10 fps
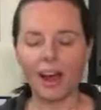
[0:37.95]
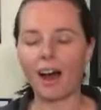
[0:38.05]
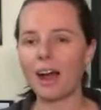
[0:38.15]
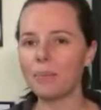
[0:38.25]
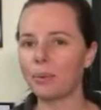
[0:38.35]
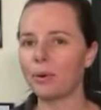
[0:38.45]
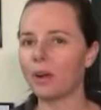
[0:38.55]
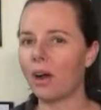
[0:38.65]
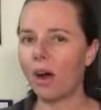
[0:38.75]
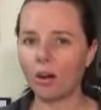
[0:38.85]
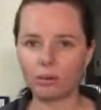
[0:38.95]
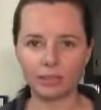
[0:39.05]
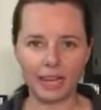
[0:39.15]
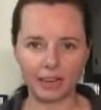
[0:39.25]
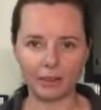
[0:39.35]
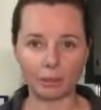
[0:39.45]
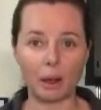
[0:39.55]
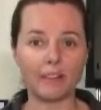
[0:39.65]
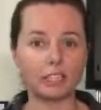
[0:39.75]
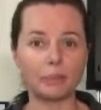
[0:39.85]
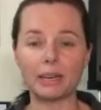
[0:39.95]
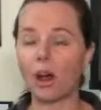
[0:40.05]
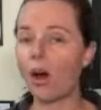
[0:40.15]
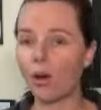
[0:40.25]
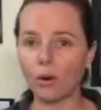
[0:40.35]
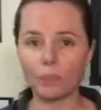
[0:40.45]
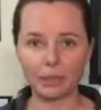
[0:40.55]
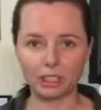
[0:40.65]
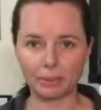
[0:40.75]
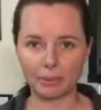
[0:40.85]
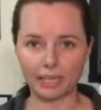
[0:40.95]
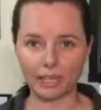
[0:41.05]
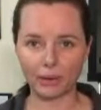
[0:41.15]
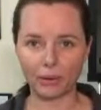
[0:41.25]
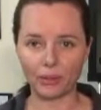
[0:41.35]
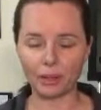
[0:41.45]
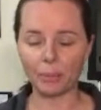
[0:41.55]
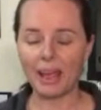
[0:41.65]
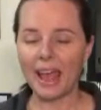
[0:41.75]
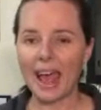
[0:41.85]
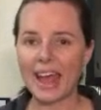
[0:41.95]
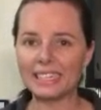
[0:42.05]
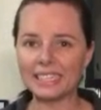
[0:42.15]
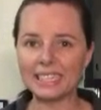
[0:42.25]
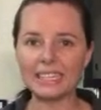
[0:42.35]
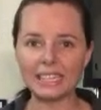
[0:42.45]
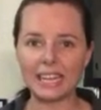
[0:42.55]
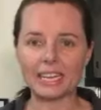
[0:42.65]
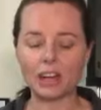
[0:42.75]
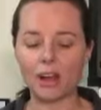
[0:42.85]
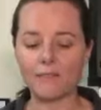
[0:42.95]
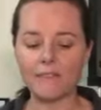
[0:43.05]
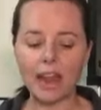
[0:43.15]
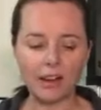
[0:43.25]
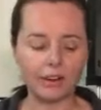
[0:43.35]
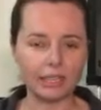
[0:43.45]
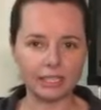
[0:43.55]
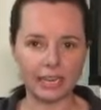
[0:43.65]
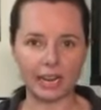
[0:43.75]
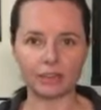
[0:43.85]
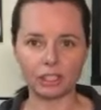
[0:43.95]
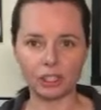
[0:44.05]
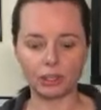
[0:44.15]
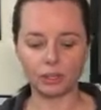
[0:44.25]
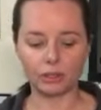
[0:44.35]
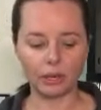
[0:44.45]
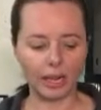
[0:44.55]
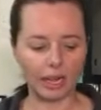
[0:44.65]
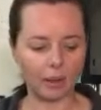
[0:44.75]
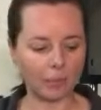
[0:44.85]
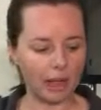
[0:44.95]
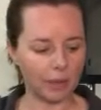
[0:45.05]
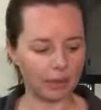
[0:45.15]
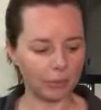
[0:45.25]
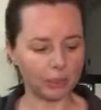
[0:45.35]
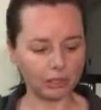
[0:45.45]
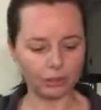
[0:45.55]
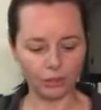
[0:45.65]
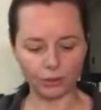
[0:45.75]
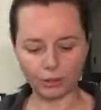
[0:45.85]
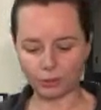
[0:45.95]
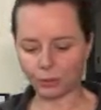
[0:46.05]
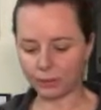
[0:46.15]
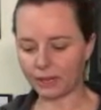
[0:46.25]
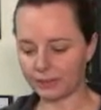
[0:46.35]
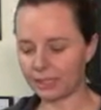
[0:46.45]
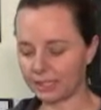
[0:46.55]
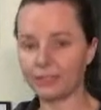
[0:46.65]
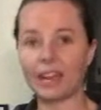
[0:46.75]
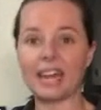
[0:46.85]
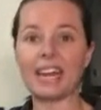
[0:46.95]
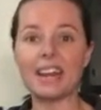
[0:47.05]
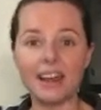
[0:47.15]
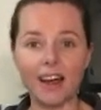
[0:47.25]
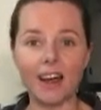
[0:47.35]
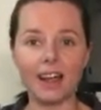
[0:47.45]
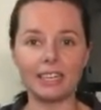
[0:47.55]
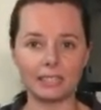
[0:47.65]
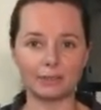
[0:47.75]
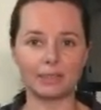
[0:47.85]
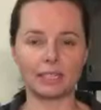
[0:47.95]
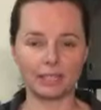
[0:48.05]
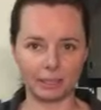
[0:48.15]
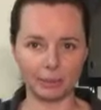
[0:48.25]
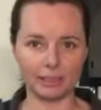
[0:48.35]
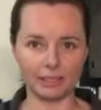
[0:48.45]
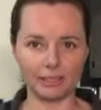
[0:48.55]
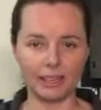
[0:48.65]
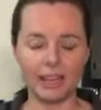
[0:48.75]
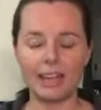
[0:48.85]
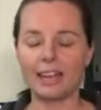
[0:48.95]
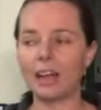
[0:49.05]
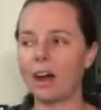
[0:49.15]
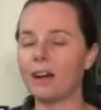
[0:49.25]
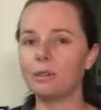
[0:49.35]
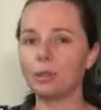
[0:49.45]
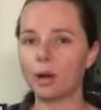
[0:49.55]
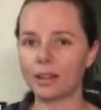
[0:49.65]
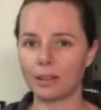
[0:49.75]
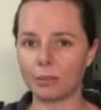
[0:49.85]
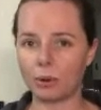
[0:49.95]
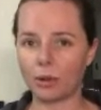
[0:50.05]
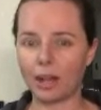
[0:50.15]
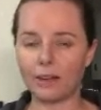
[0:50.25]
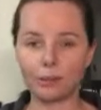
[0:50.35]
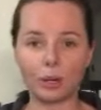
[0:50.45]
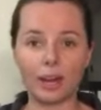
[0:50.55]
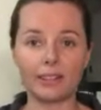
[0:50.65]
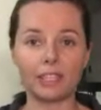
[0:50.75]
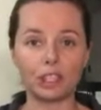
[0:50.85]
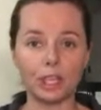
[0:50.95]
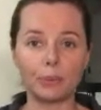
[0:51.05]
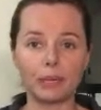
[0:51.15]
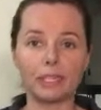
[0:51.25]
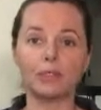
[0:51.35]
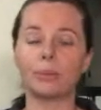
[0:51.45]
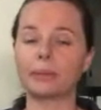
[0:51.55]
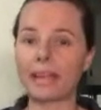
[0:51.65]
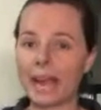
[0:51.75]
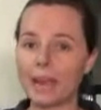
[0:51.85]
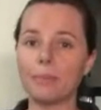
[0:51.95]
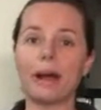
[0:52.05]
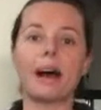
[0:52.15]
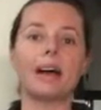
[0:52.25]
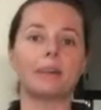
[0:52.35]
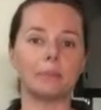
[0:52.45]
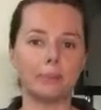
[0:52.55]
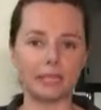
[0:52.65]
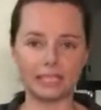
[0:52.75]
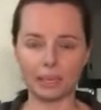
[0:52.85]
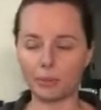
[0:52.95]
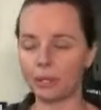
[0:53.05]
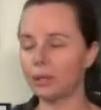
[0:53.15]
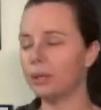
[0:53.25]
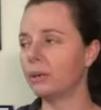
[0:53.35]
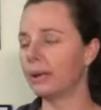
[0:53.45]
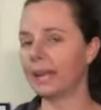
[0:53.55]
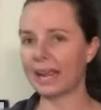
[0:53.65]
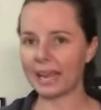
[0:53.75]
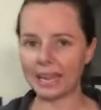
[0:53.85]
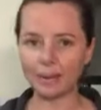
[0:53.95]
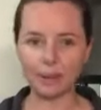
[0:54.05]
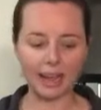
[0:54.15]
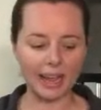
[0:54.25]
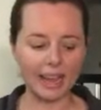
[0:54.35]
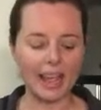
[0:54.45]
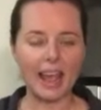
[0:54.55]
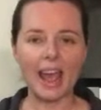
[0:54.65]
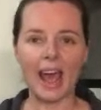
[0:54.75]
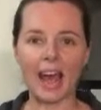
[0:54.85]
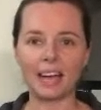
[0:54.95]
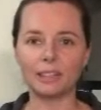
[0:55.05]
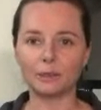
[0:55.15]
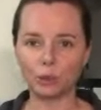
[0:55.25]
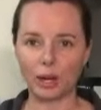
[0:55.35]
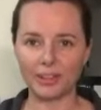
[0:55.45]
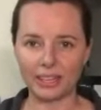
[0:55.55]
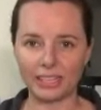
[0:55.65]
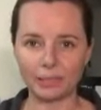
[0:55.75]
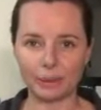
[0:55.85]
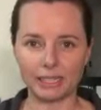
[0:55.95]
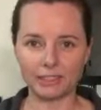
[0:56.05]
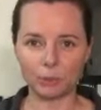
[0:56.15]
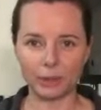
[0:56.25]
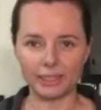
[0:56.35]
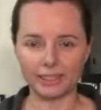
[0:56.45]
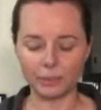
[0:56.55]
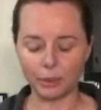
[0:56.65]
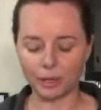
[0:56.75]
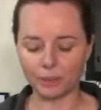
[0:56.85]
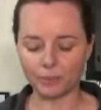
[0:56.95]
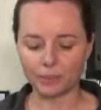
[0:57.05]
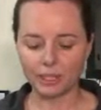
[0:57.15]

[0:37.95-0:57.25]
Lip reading: I bought a whole ton of them. I've spent a whole bunch of money on them, and in the end I've narrowed it down to how many? 1, 2, 3, 4, 5, 6, 7, 8, 9 different clippers. Now I've tried them all. I've tried the cheap ones from Kmart and Big W and eBay, and I've tried the expensive ones as well.